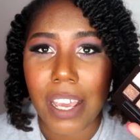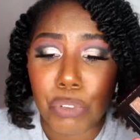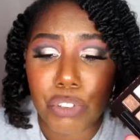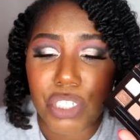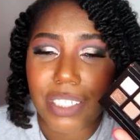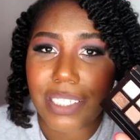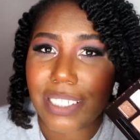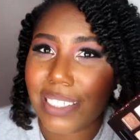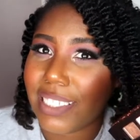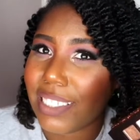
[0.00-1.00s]
If you're
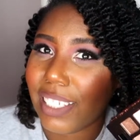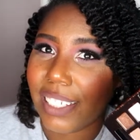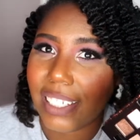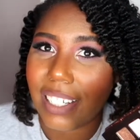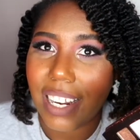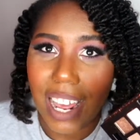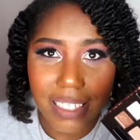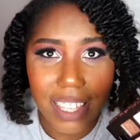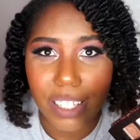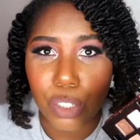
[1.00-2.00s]
just
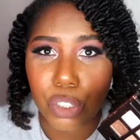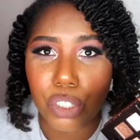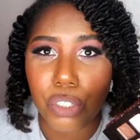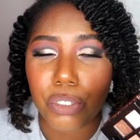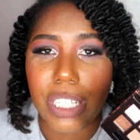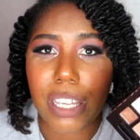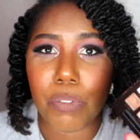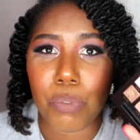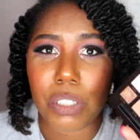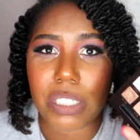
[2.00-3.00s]
not that girl
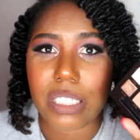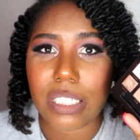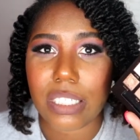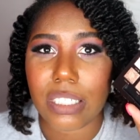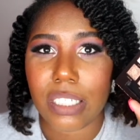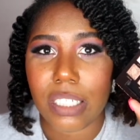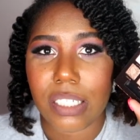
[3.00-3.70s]
that wants to,